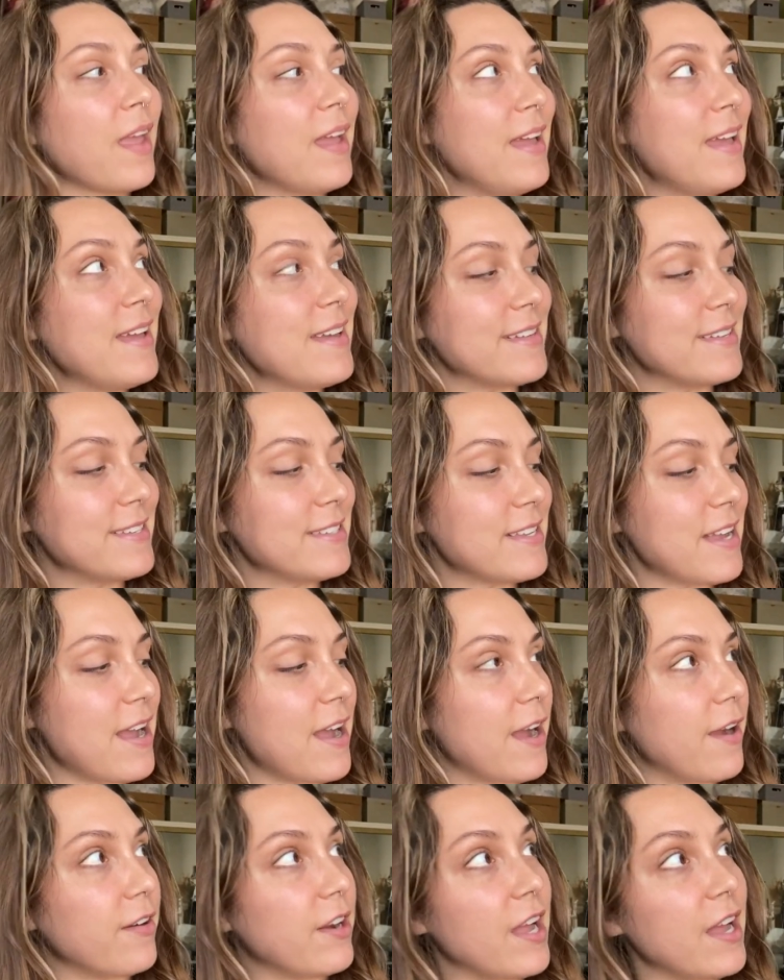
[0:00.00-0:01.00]
is
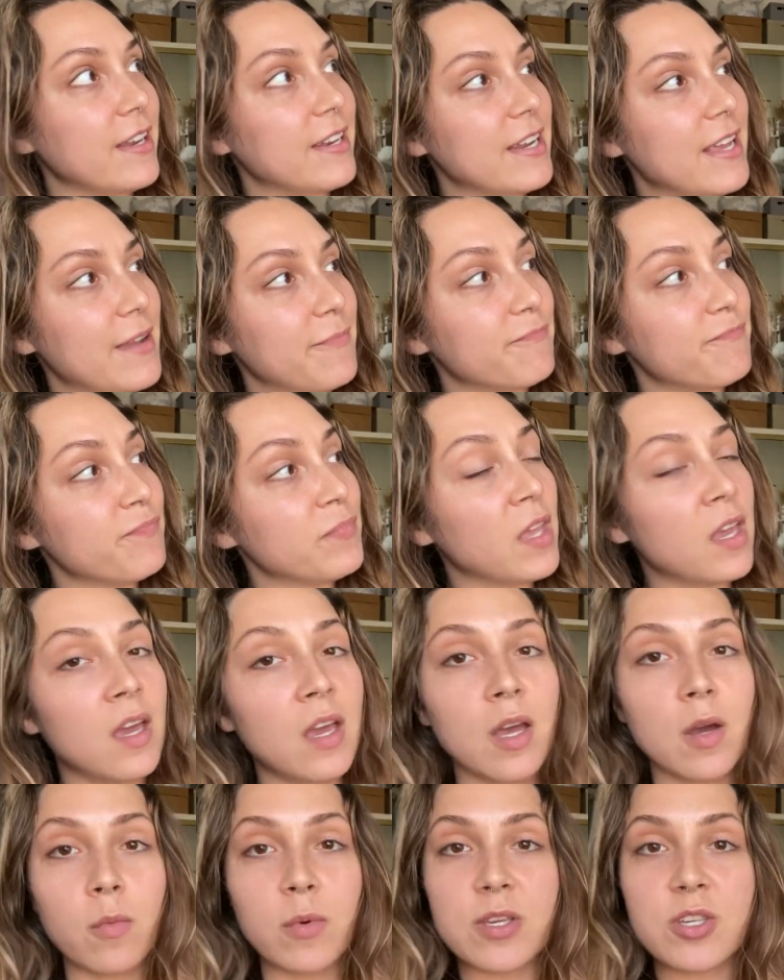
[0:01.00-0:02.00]
Ariadne,
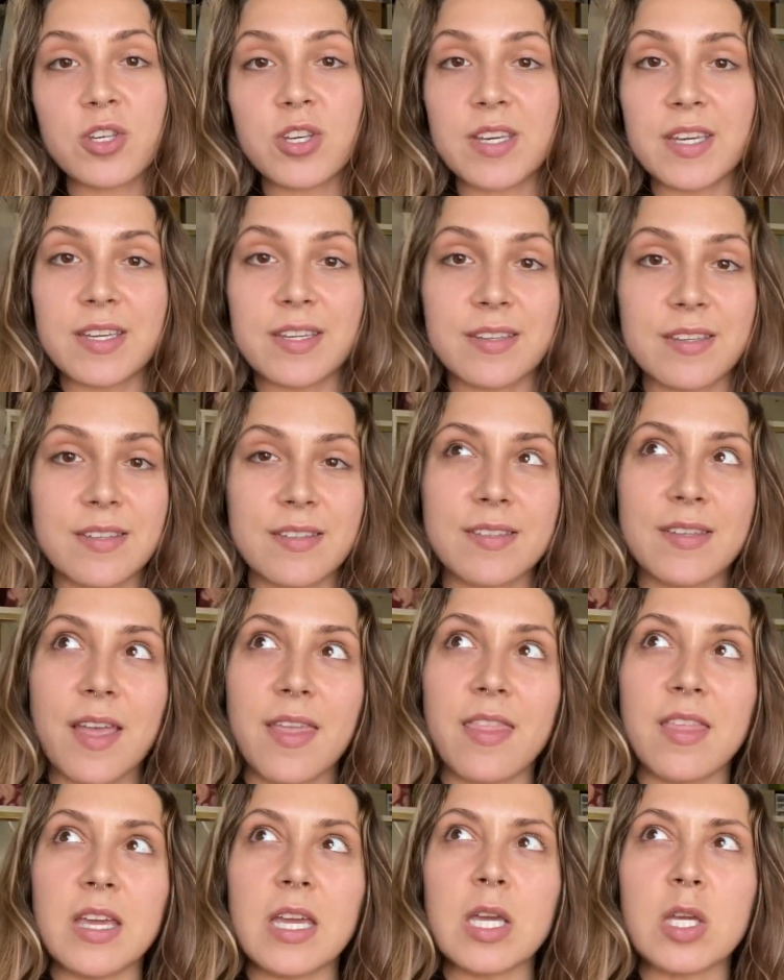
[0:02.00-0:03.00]
which is
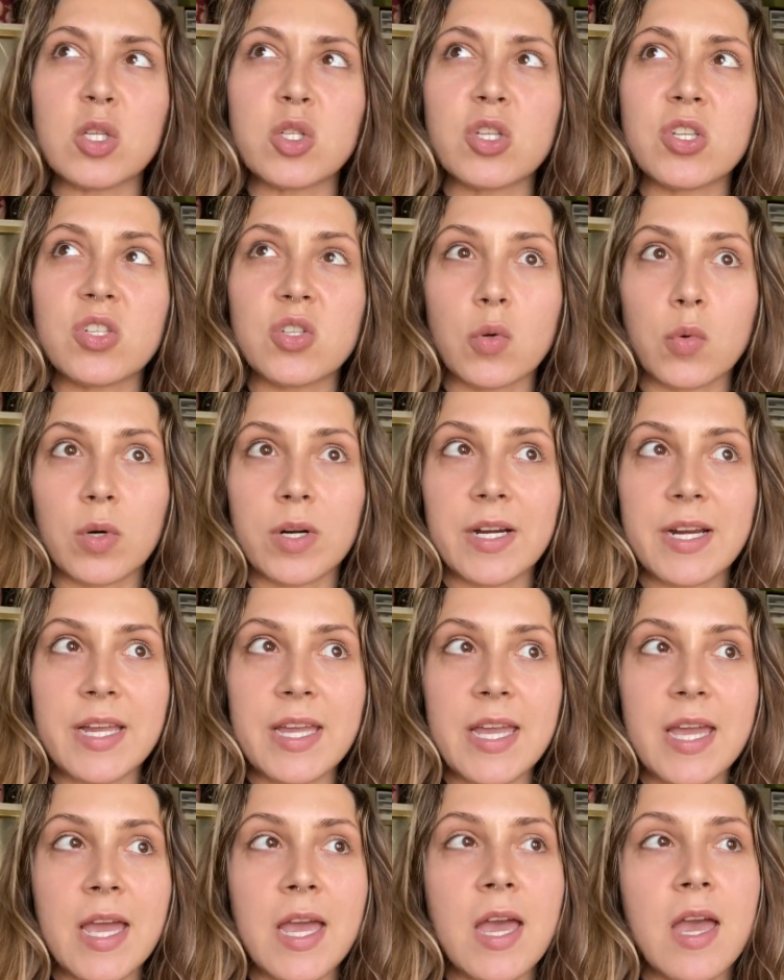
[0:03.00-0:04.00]
the
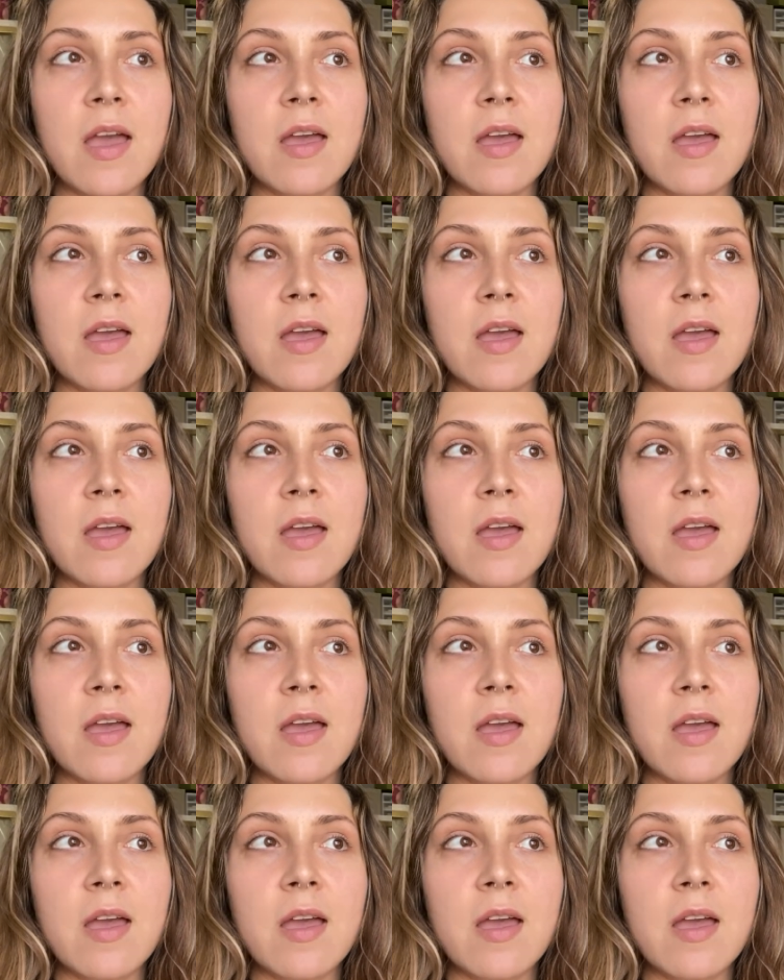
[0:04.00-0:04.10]
story.